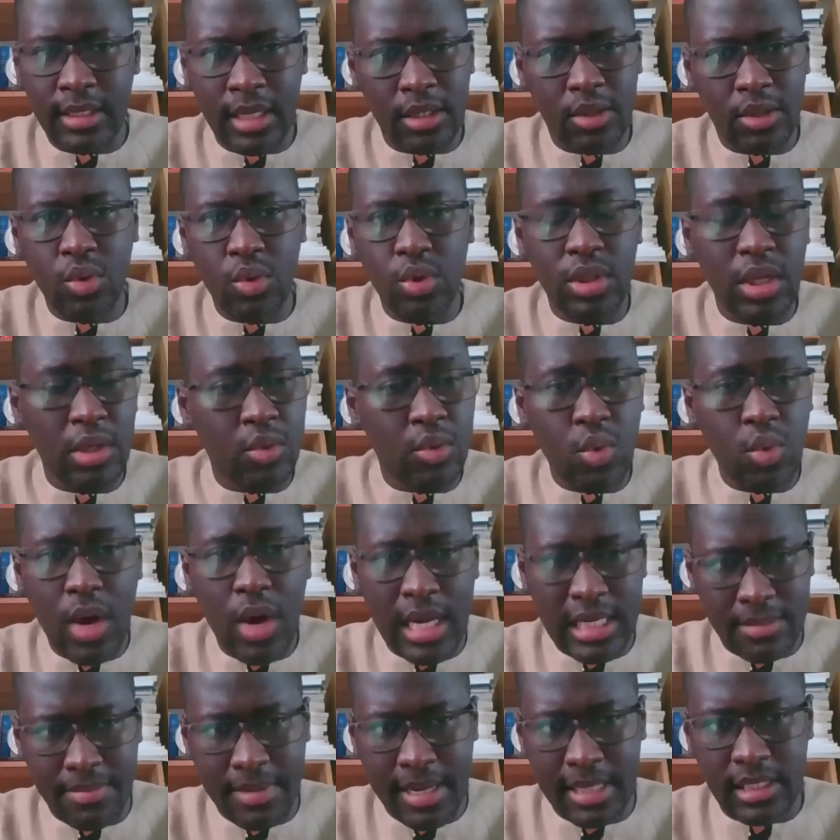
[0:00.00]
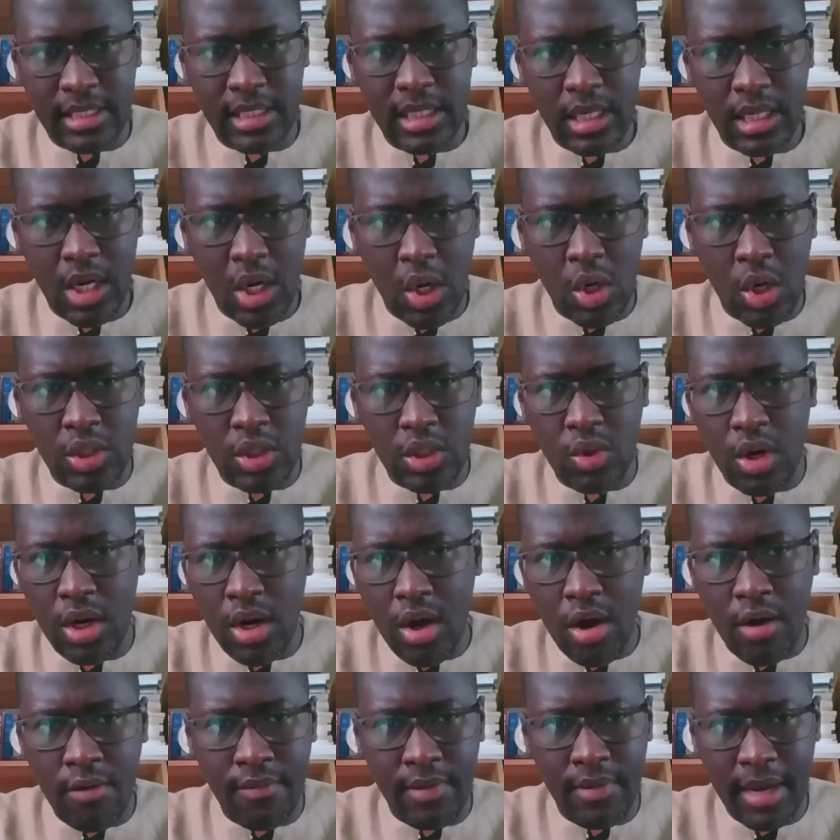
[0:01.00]
two aspects: control
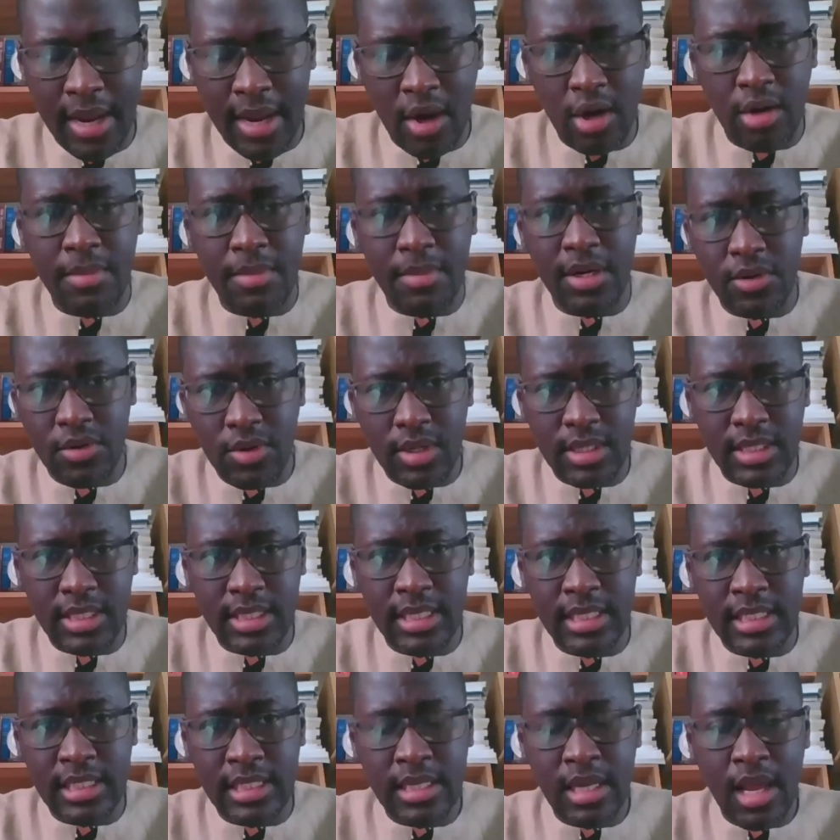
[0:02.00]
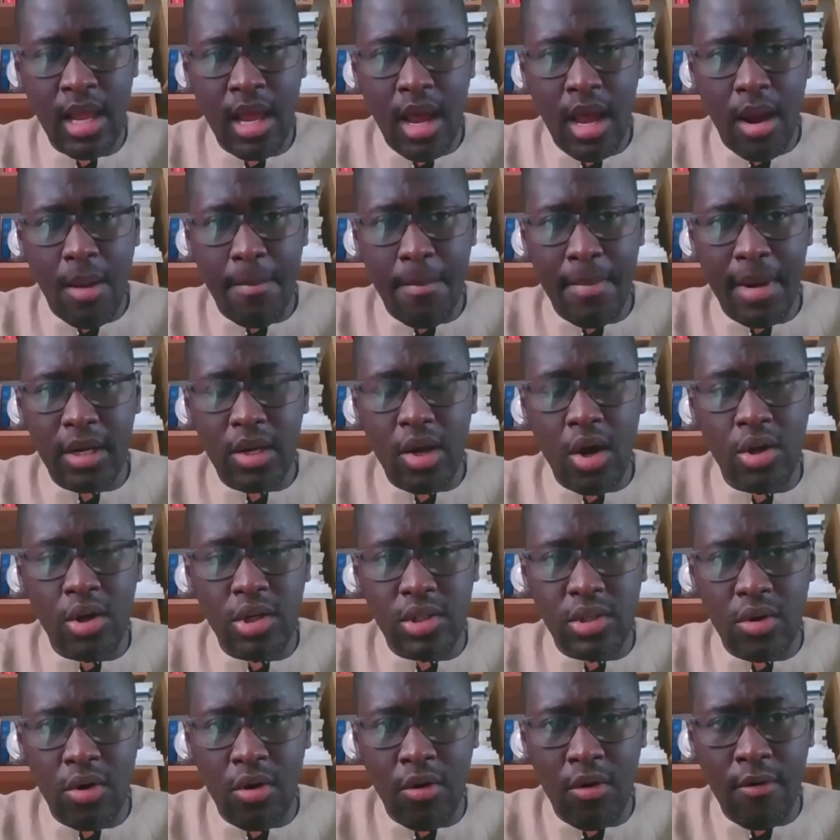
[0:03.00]
over economic resources, but
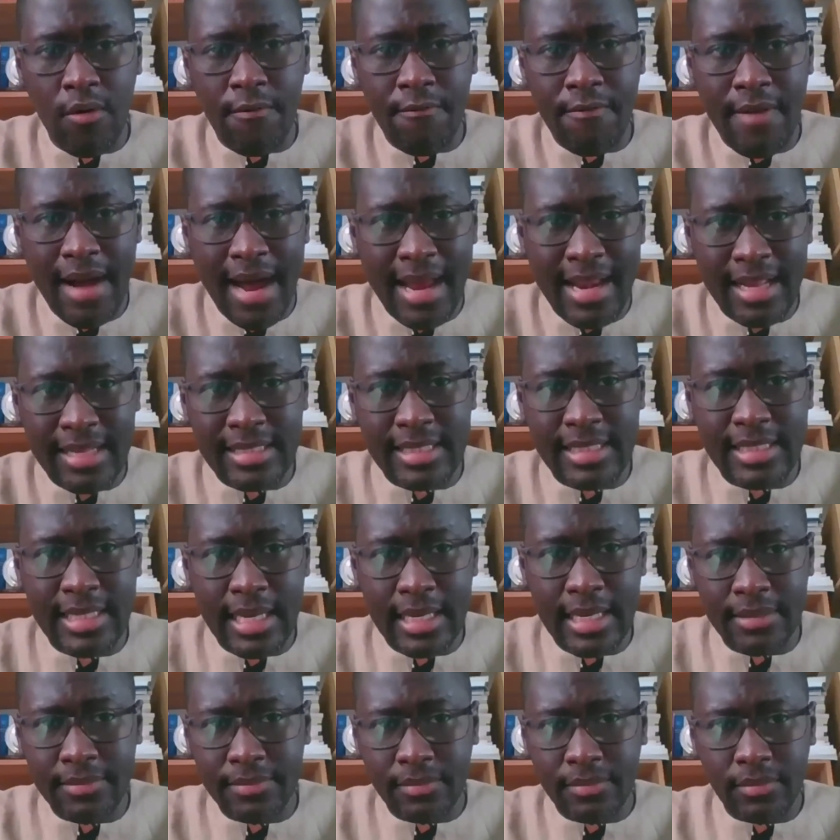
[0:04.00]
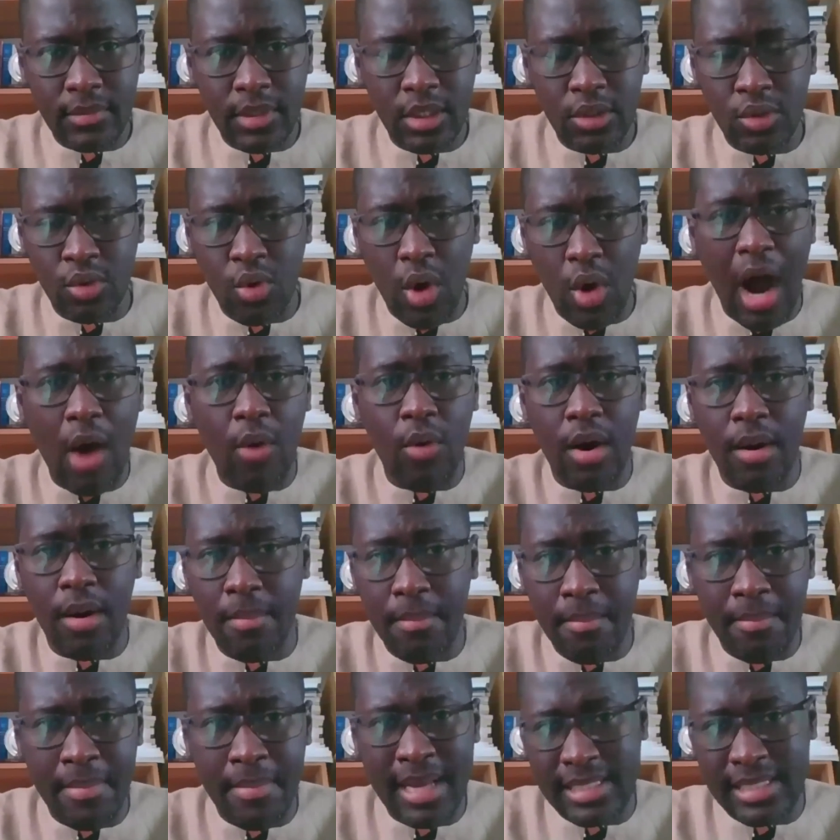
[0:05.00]
also financing to
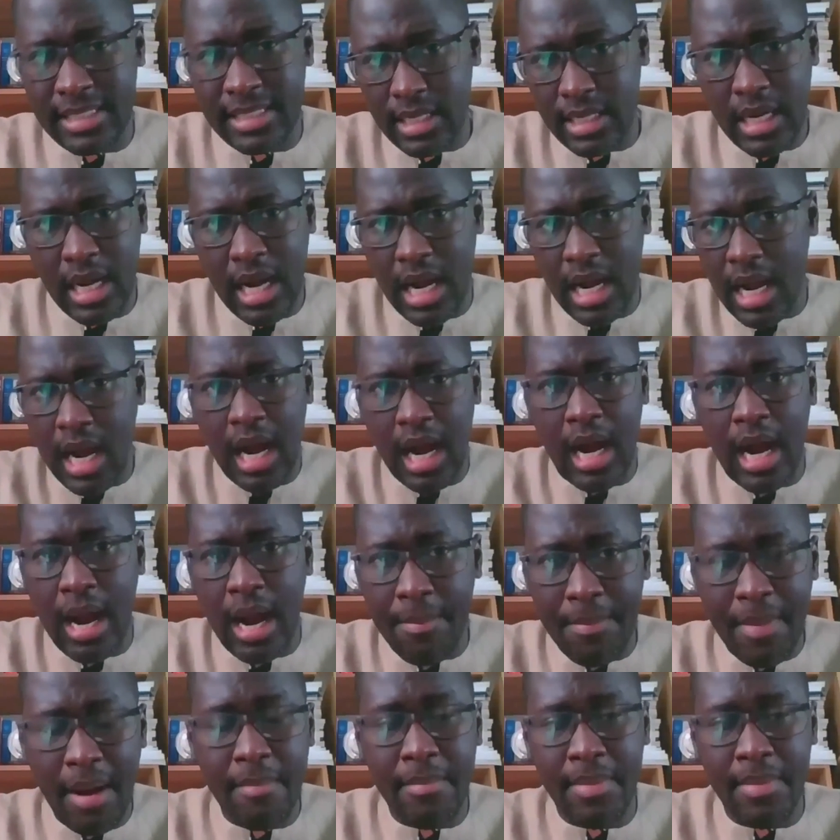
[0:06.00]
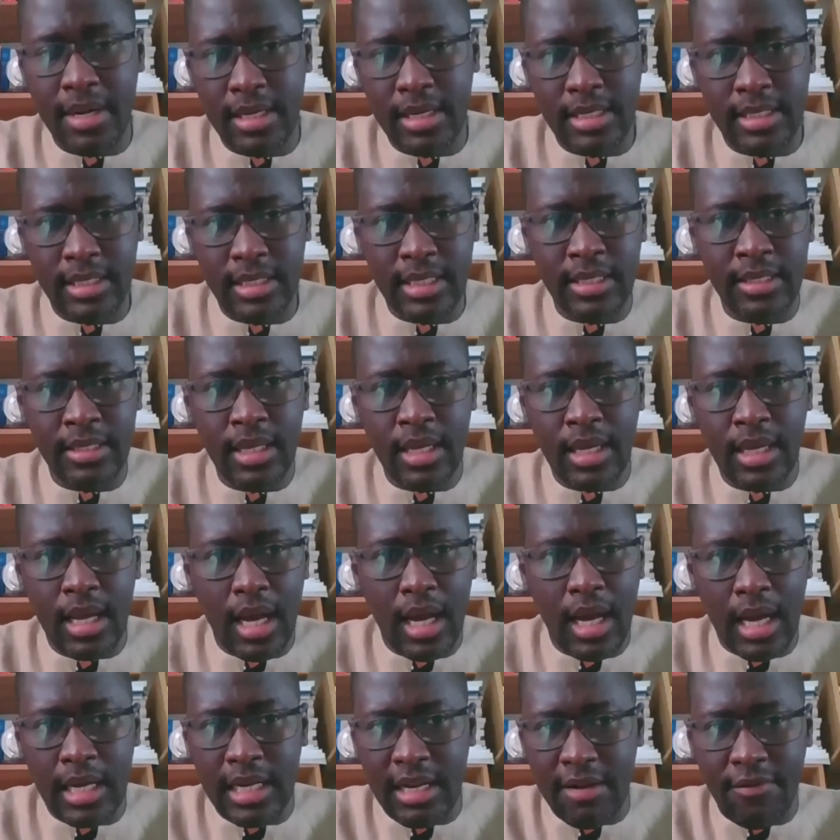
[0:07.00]
our best capability
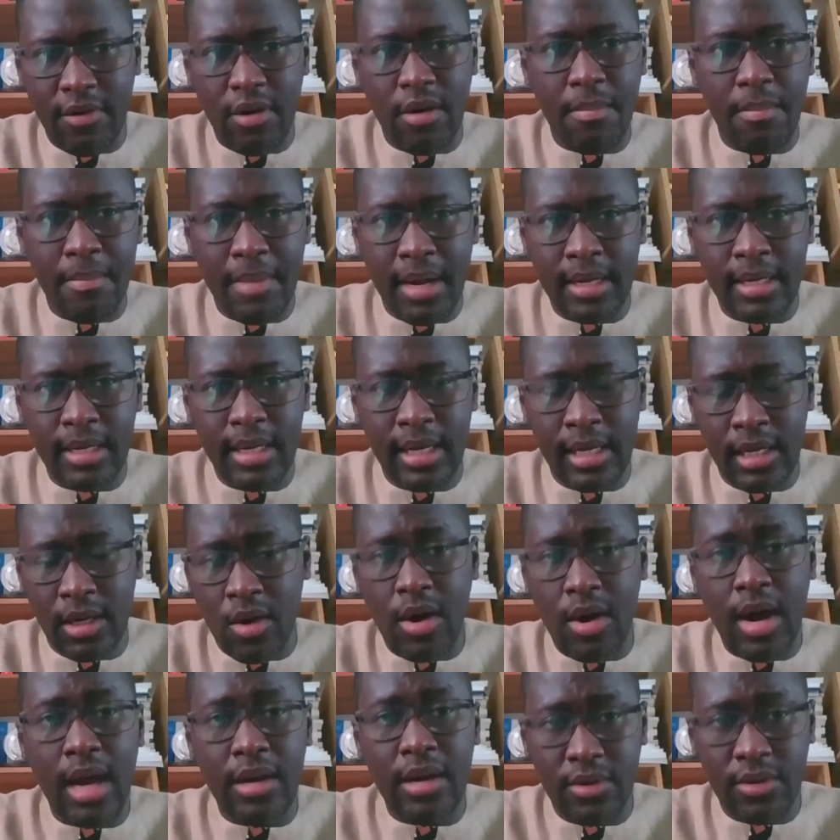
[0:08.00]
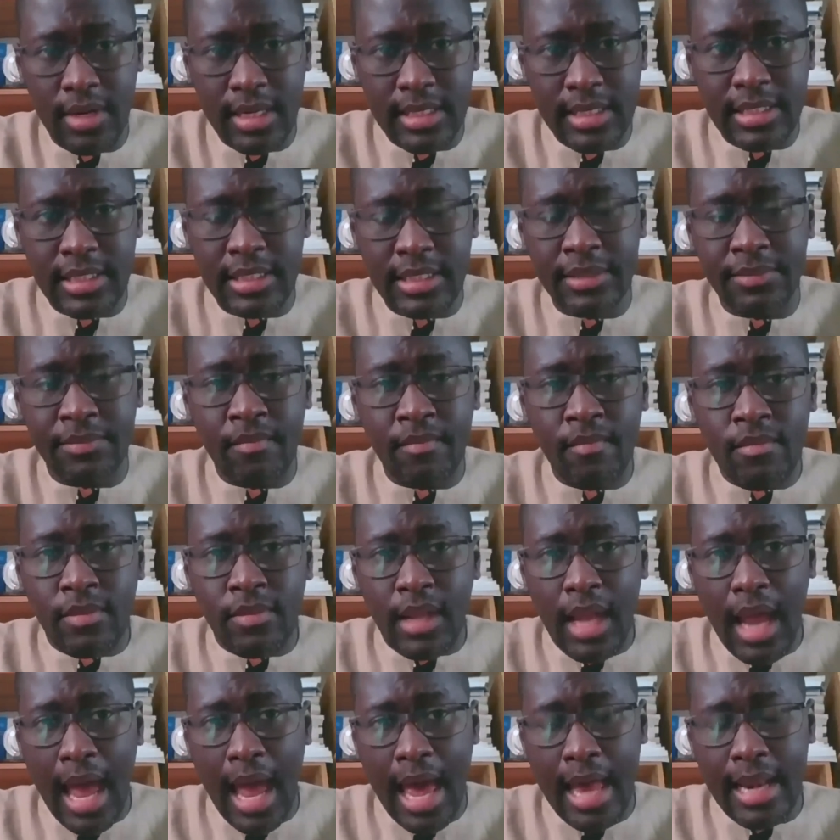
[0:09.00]
development in local currency.
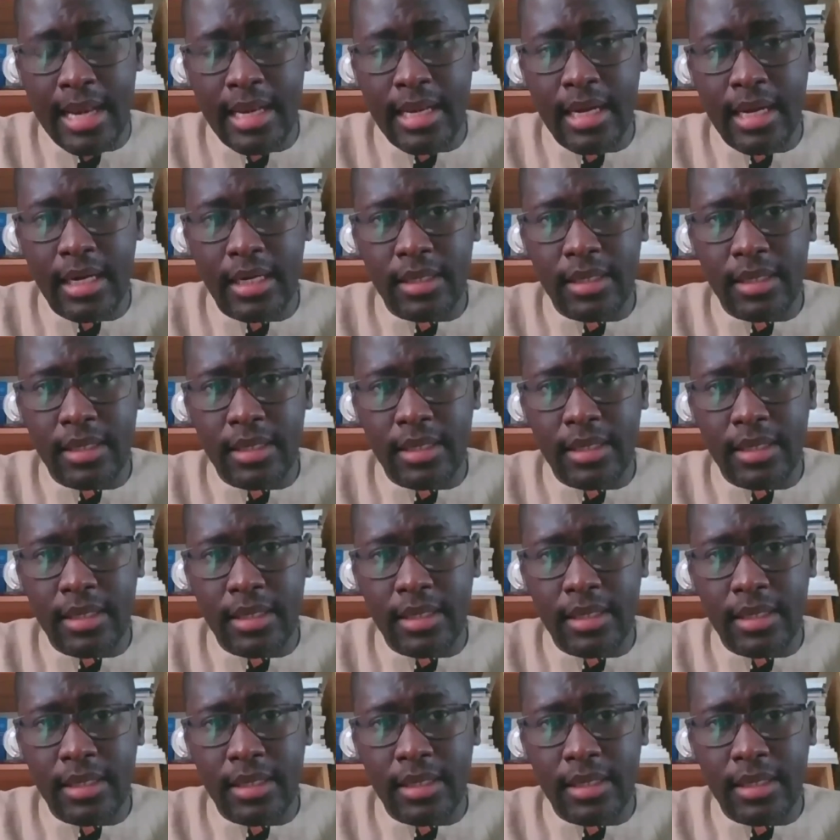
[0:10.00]
And